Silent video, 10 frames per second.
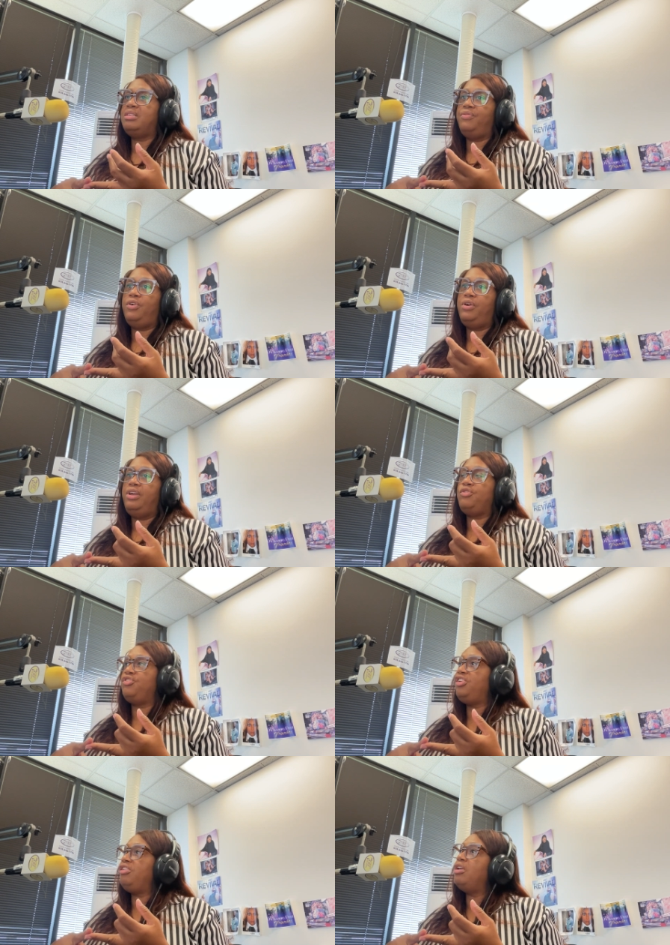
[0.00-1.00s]
of her
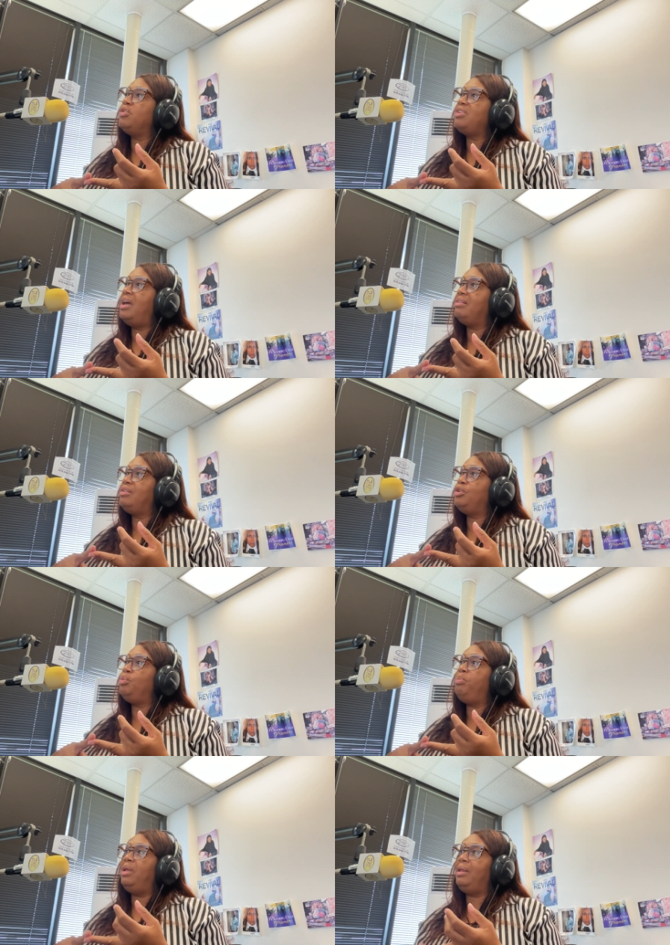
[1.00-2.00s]
interest, she knows how to do
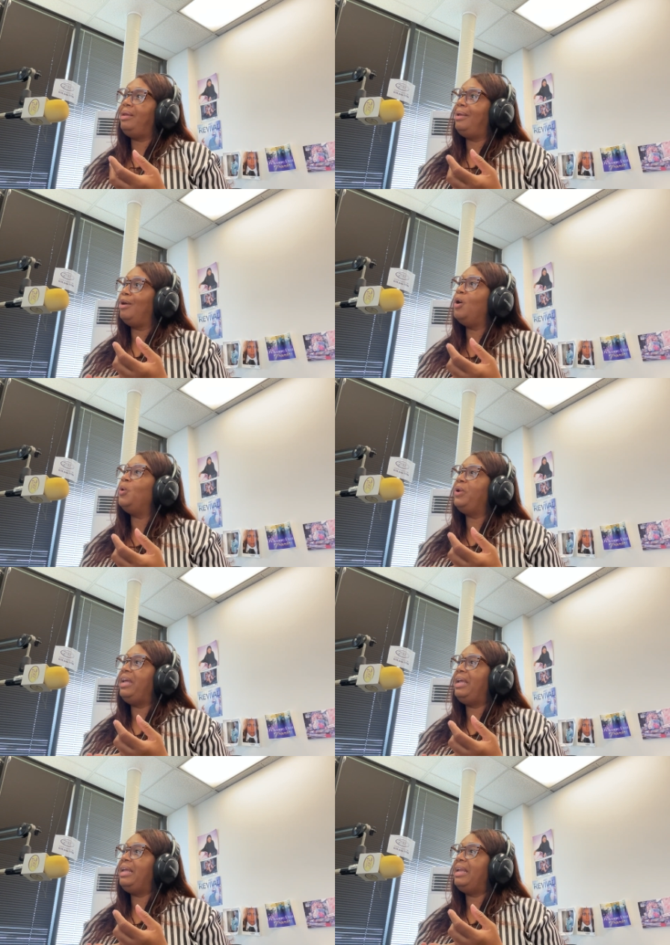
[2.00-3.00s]
billing and
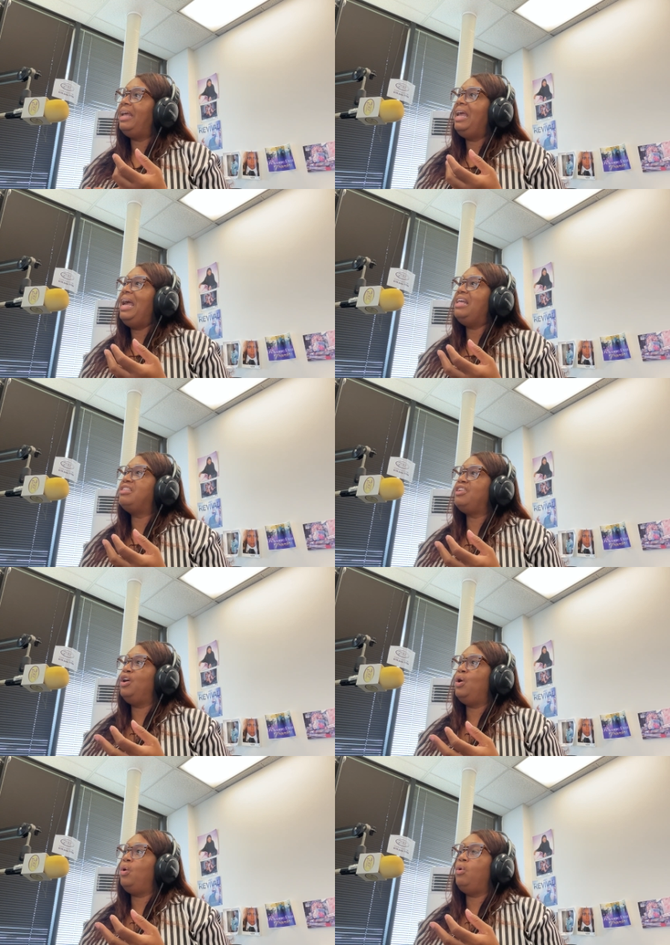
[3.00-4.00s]
coding. And
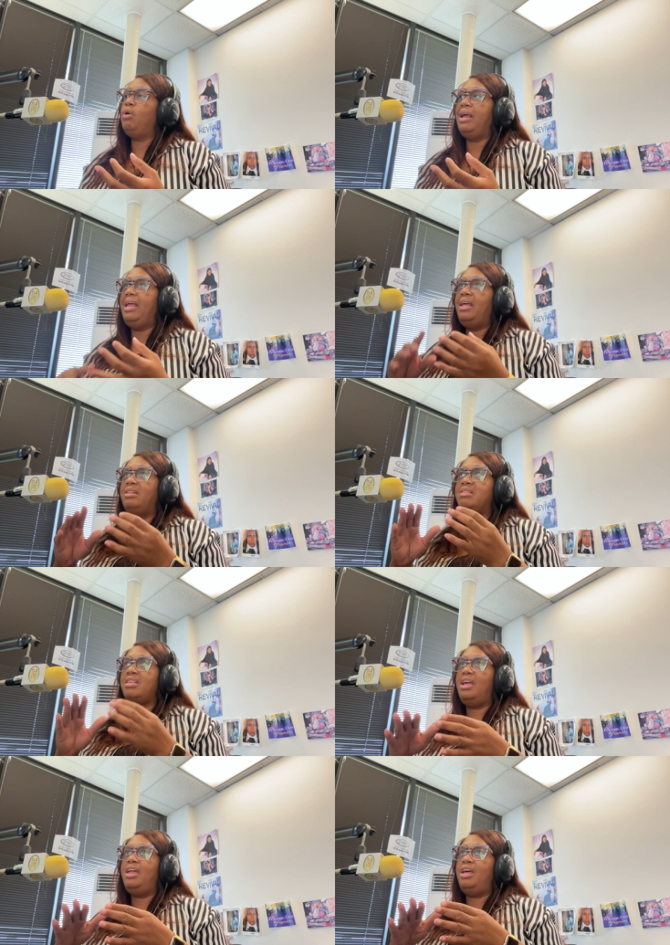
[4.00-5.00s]
so
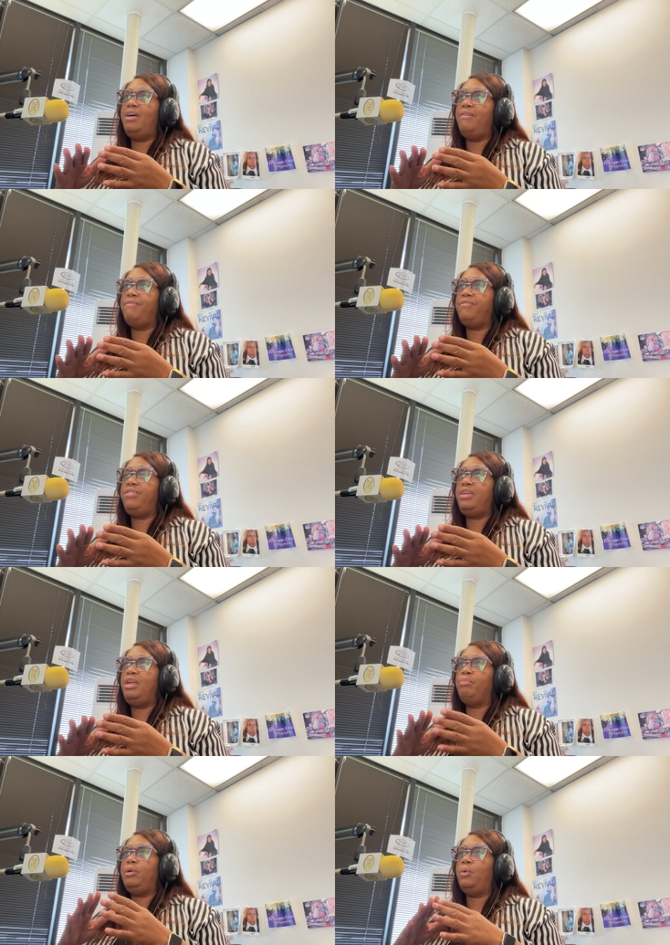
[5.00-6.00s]
instead of the
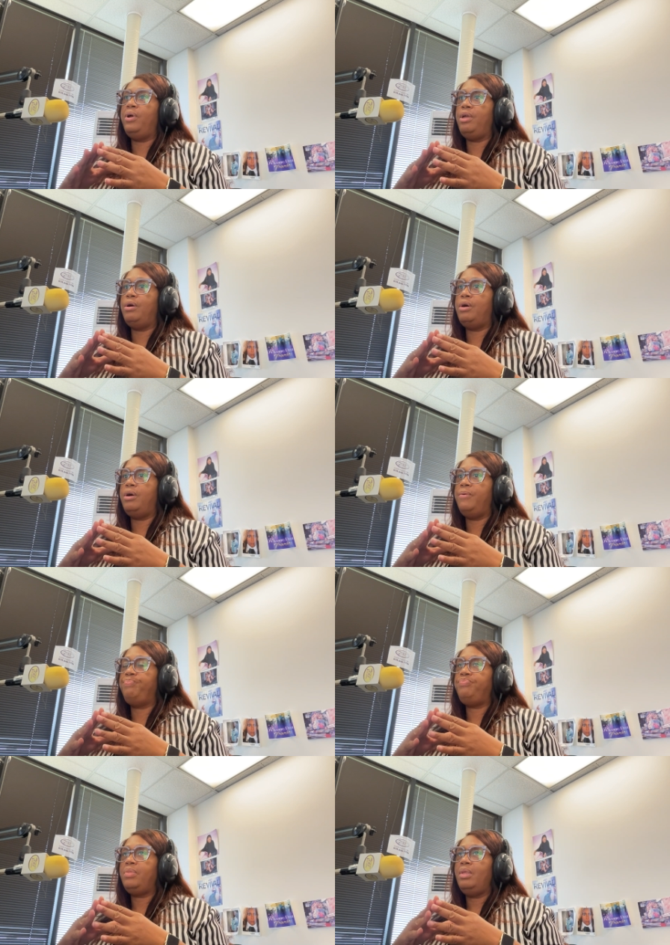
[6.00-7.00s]
employer
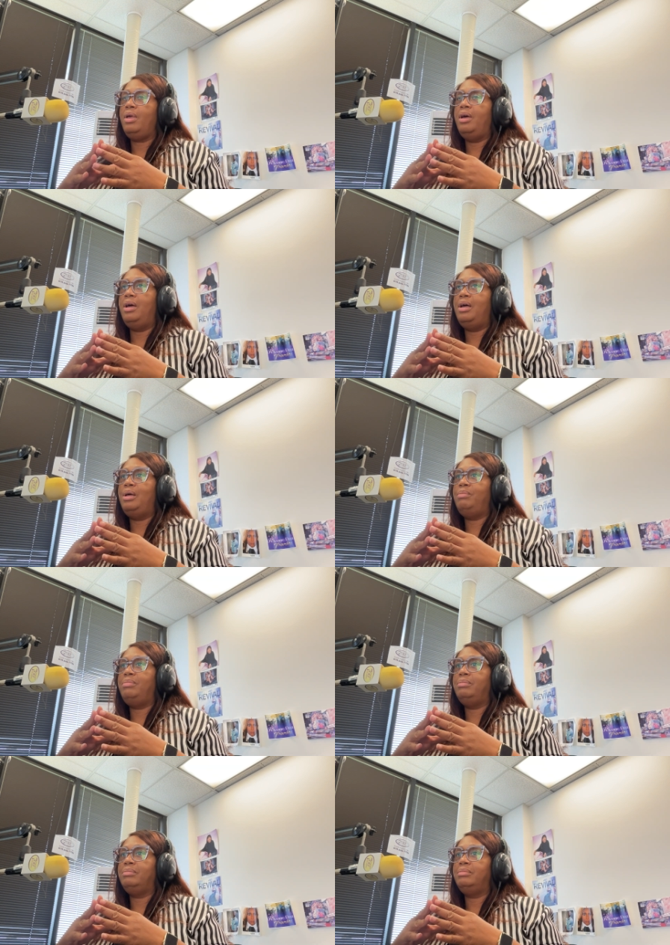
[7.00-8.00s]

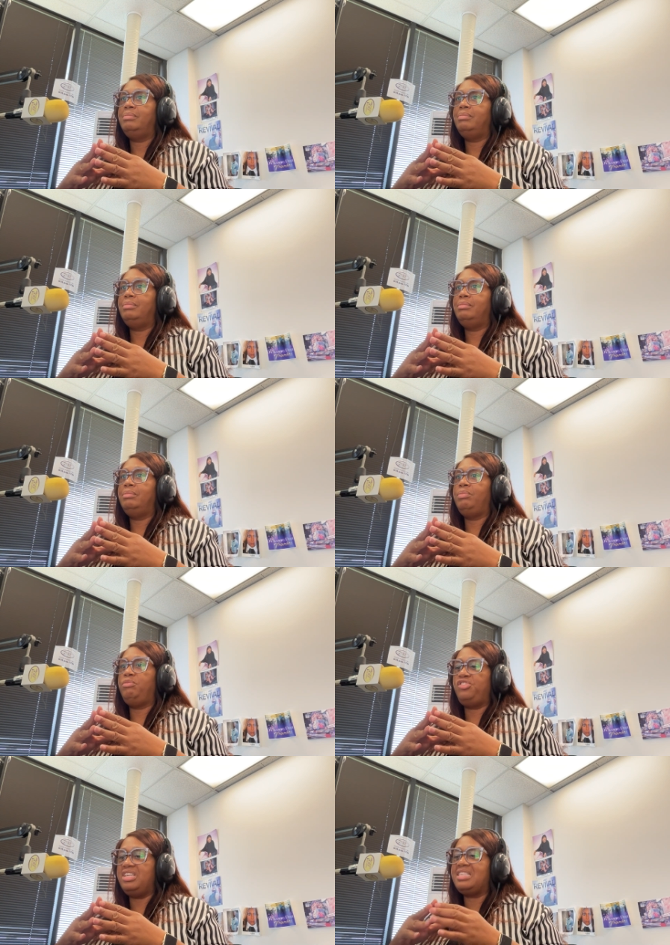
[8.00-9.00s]
um,
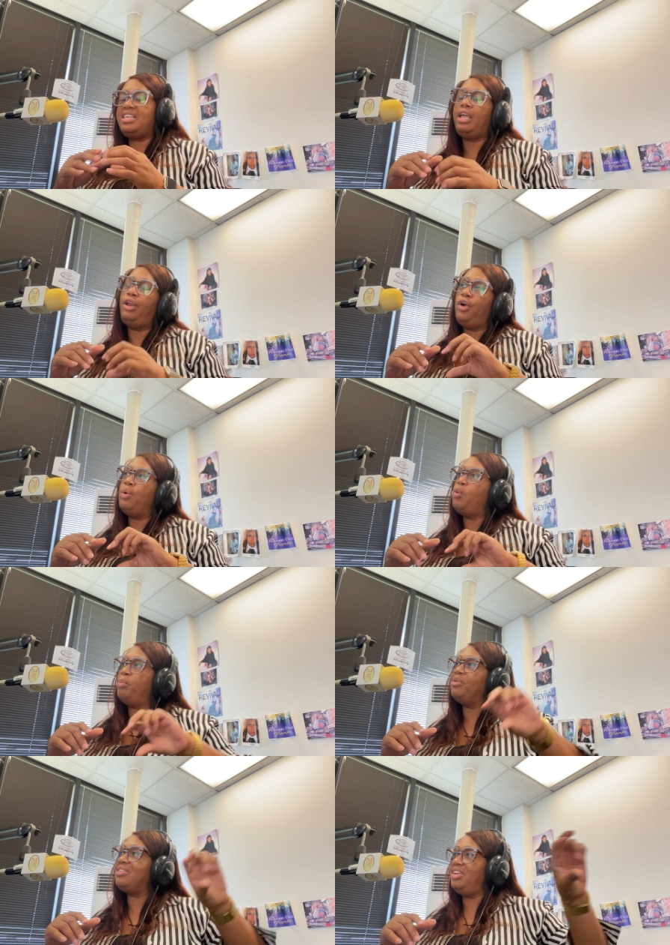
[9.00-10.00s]
just sticking her in one
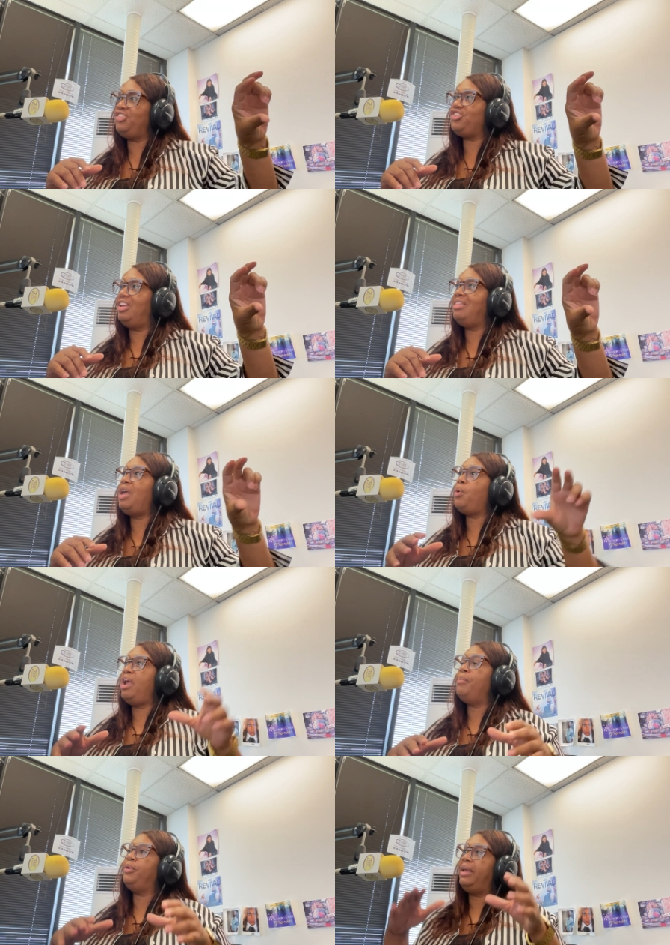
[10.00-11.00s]
position, they were
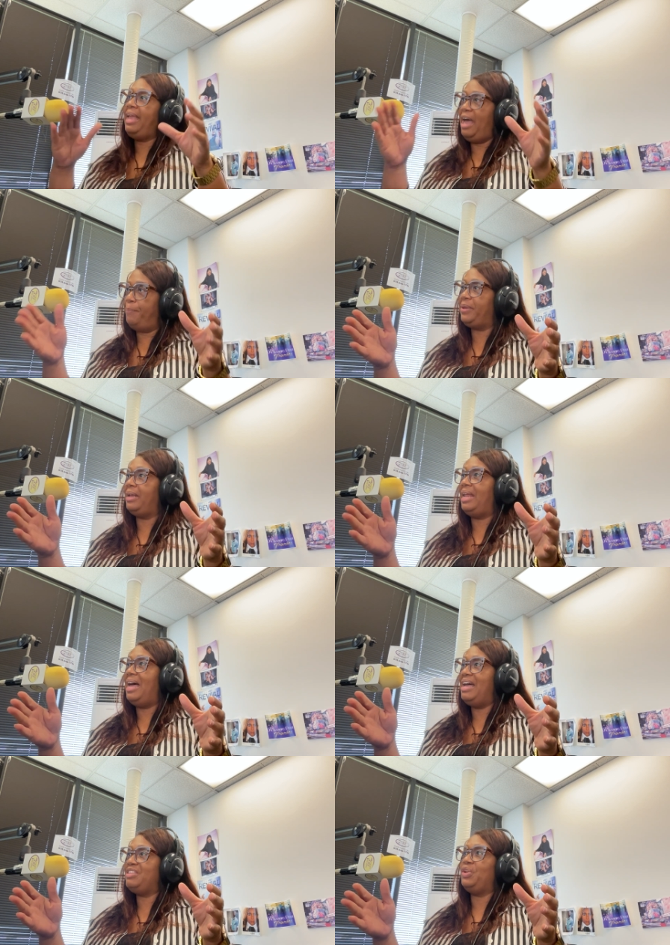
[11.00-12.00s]
able to
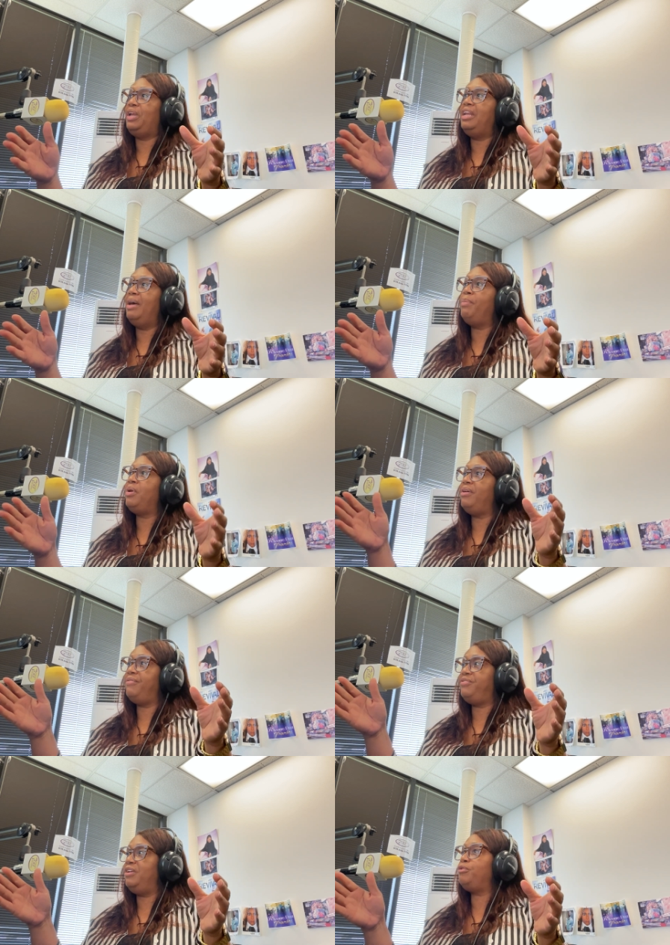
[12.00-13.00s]
capitalize on a number
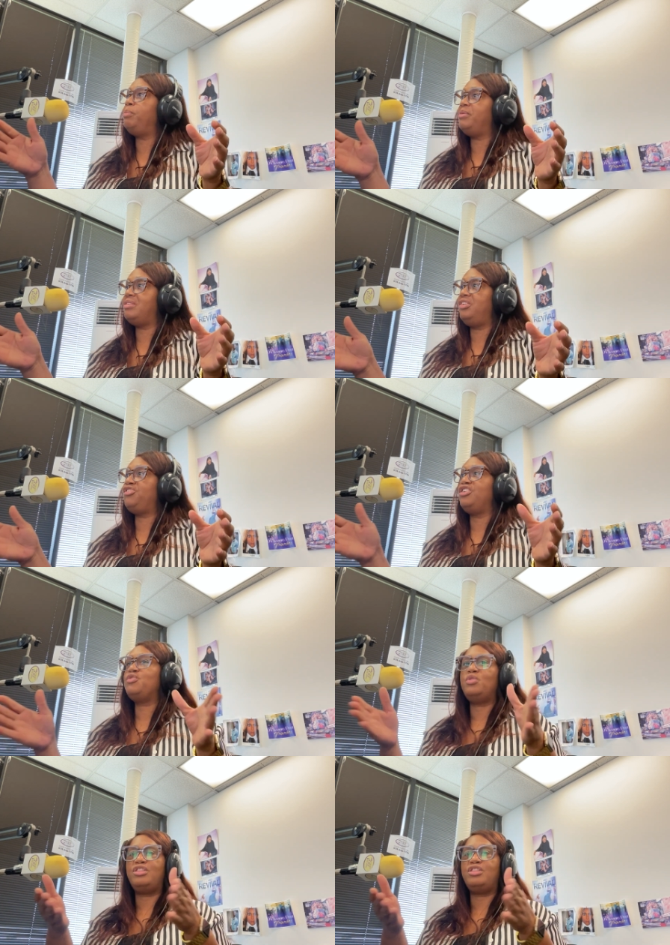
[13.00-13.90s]
of different positions with